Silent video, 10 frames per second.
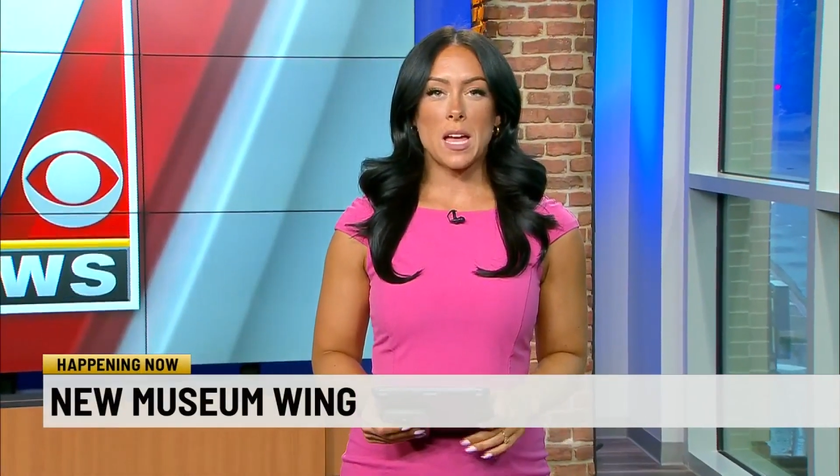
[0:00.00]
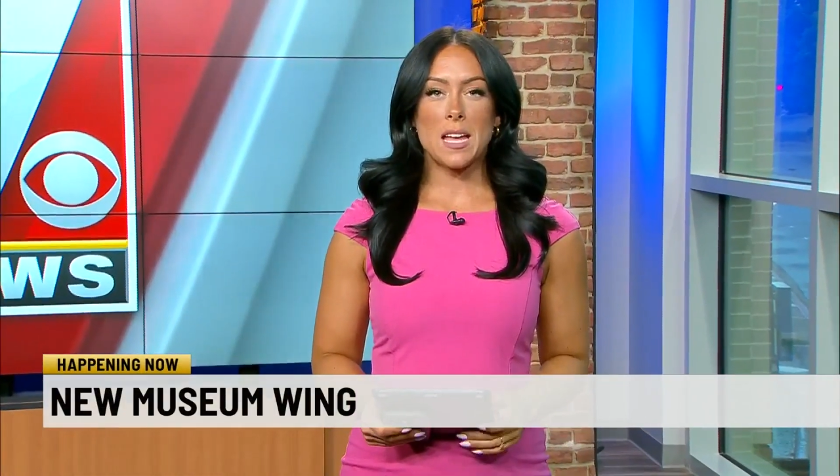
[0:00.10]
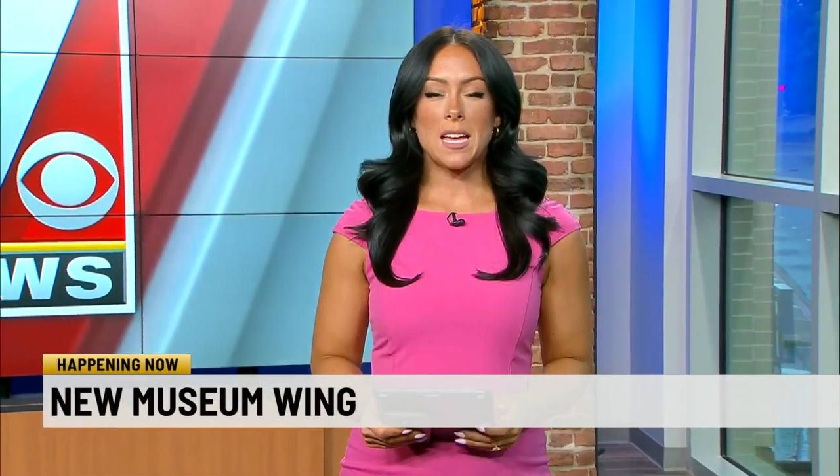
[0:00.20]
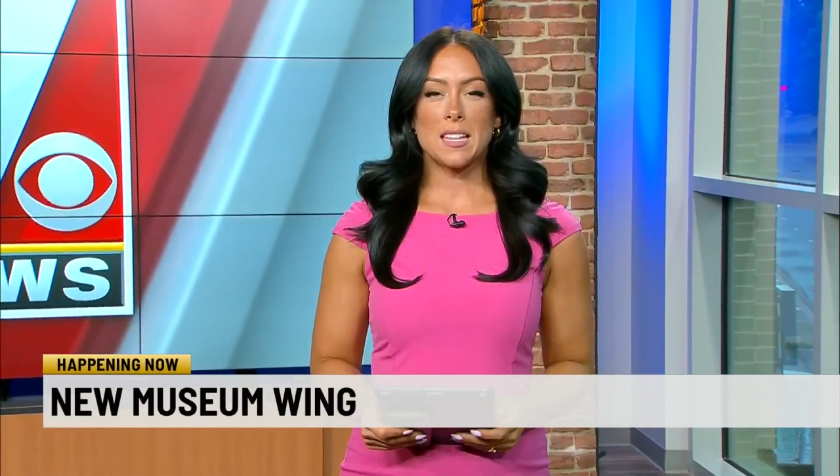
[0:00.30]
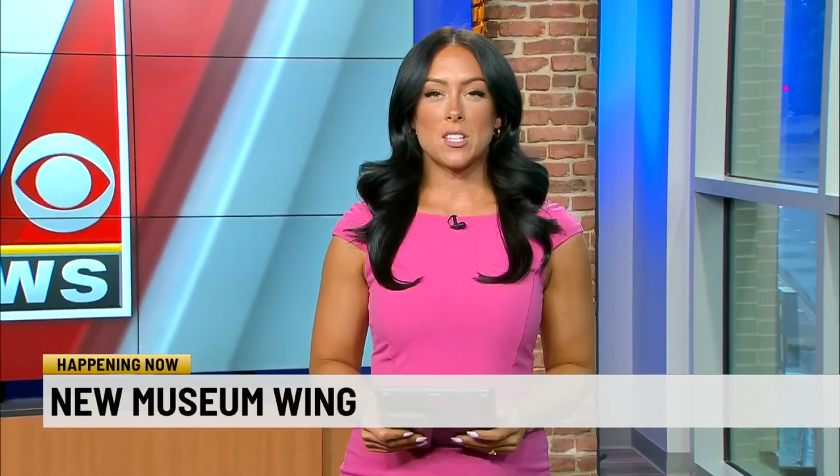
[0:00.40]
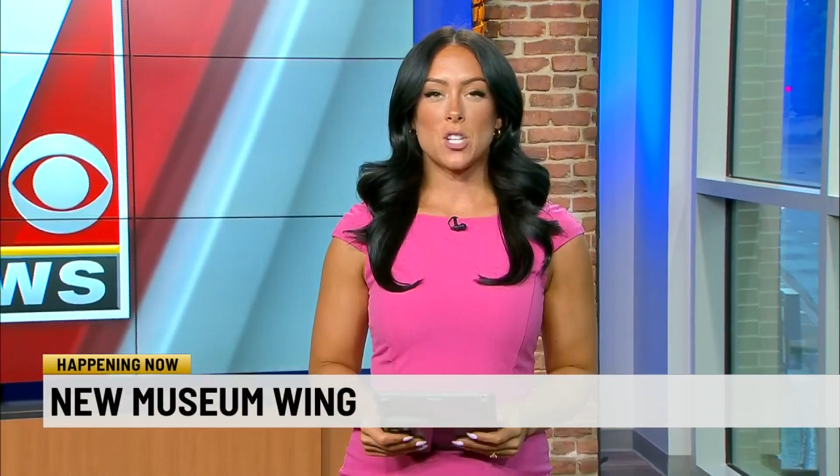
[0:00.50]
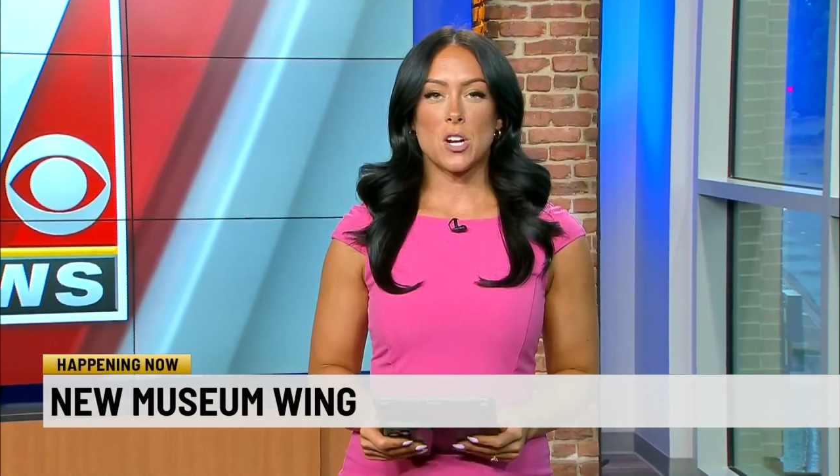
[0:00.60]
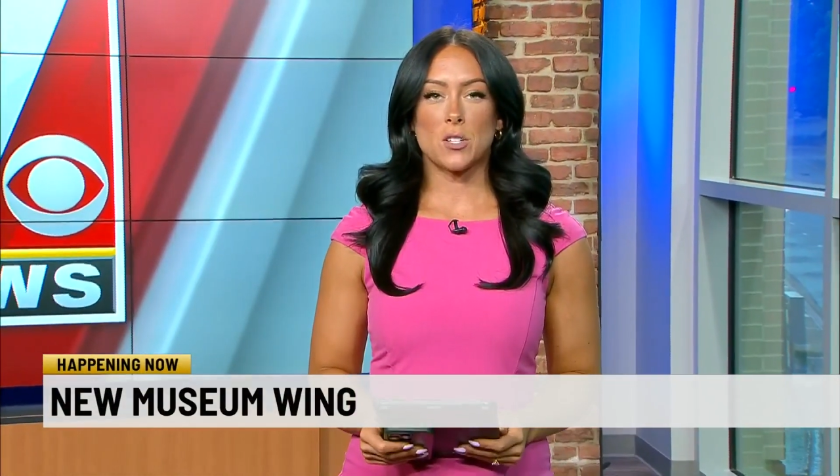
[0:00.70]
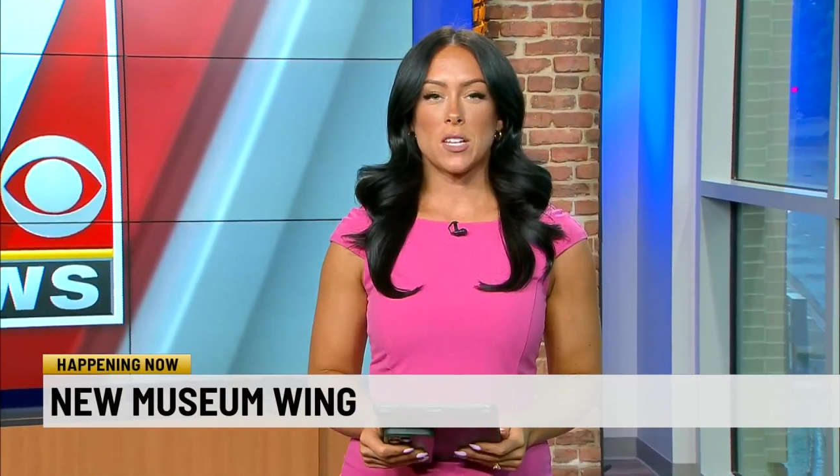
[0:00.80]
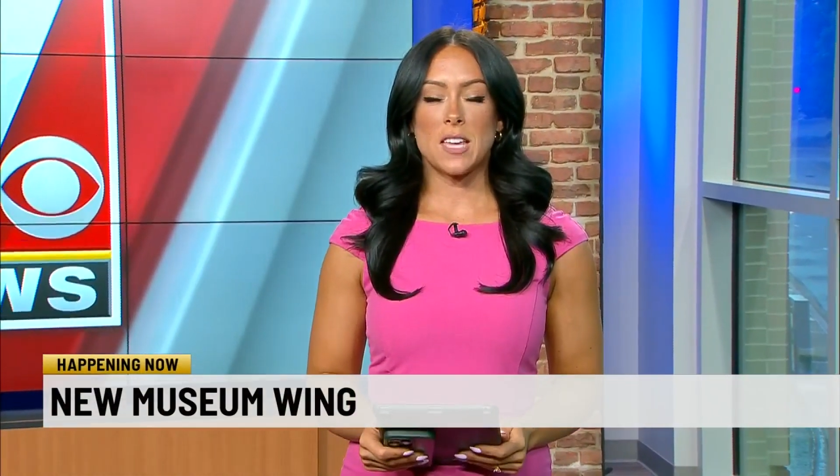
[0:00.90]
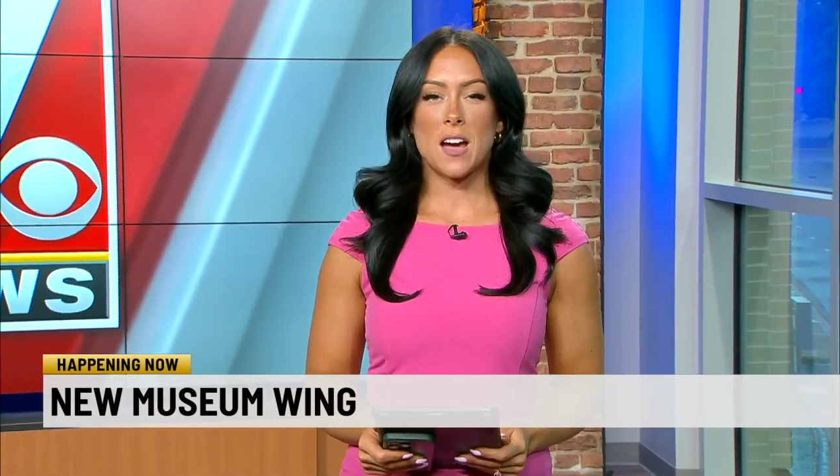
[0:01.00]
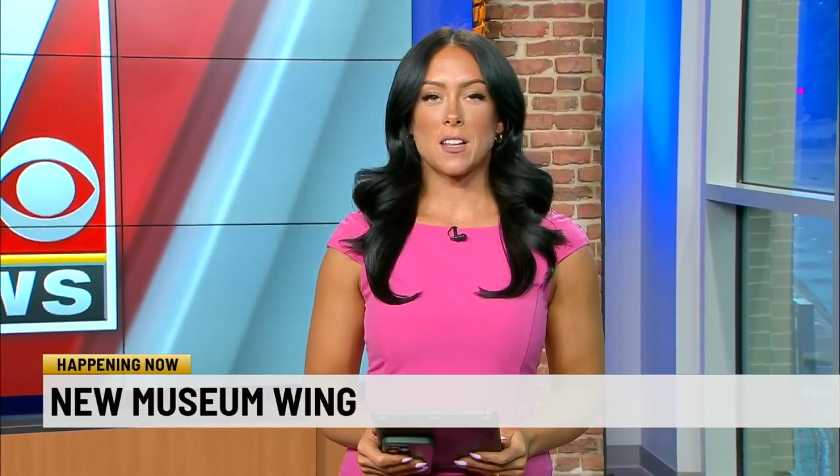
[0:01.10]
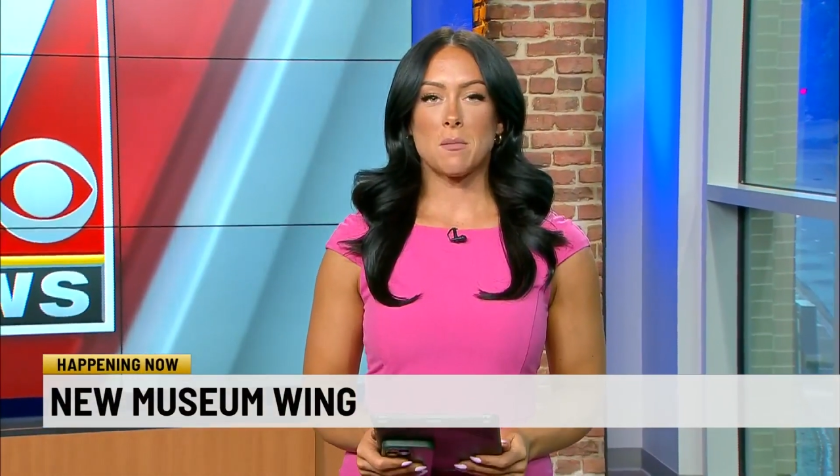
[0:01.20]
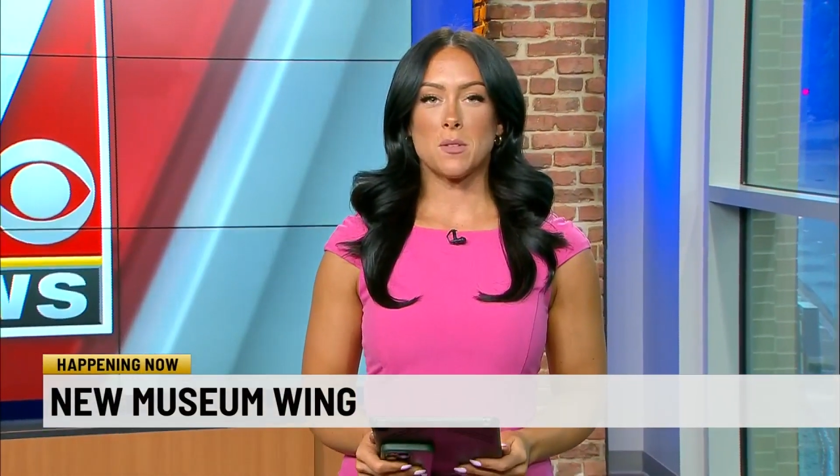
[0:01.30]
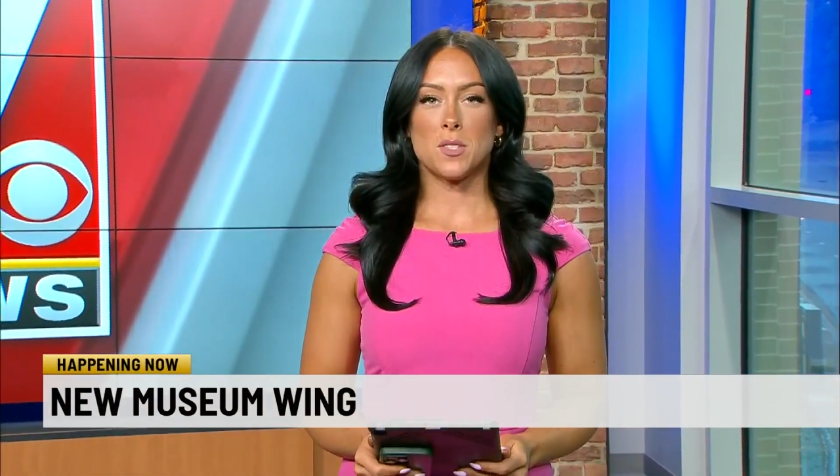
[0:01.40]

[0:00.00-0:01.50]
wing at the Cherokee County